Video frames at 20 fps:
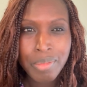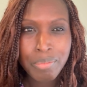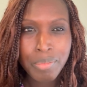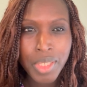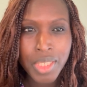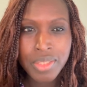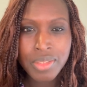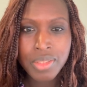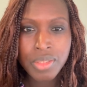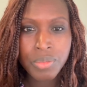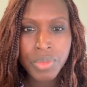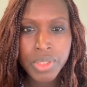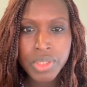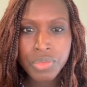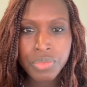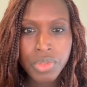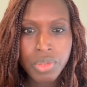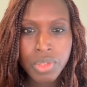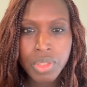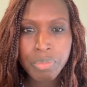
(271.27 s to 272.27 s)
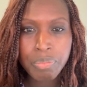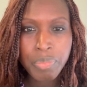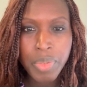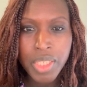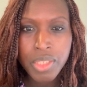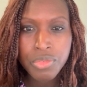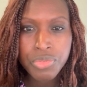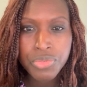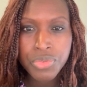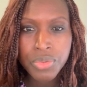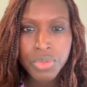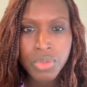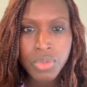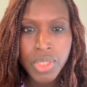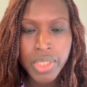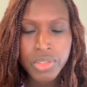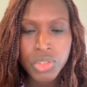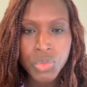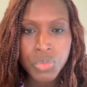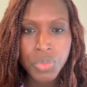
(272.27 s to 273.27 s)
my knee was very
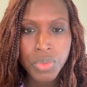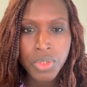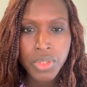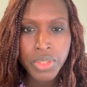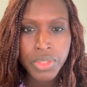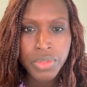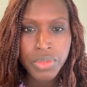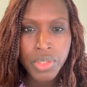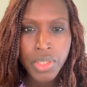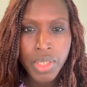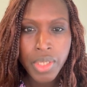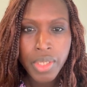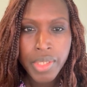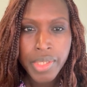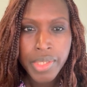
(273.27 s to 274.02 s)
painful and swollen.